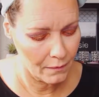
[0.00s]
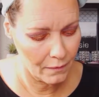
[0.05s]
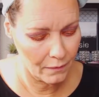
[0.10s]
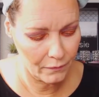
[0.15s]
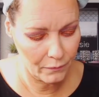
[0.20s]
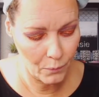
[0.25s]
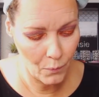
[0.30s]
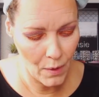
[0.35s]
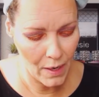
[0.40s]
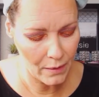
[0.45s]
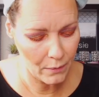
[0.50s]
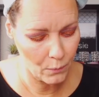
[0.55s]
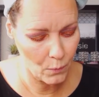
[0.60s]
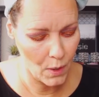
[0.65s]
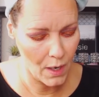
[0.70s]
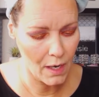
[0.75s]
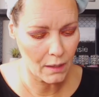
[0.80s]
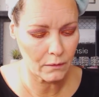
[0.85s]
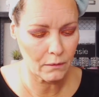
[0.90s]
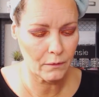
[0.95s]
This Wet n
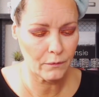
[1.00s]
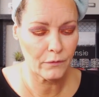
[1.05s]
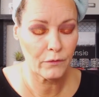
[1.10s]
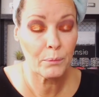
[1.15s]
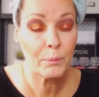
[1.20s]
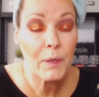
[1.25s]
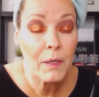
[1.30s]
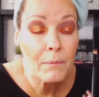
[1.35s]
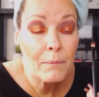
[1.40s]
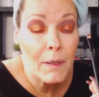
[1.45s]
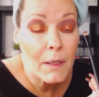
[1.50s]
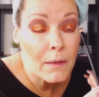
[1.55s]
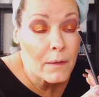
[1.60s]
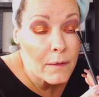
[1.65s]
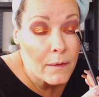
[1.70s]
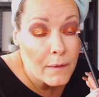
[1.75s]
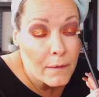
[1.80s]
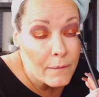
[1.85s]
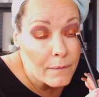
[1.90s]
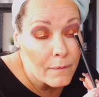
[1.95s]
Wild loose pigment
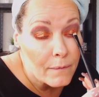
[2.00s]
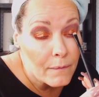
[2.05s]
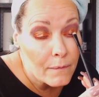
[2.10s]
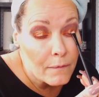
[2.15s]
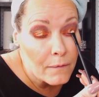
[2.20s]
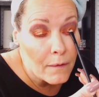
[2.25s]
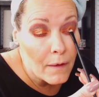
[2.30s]
is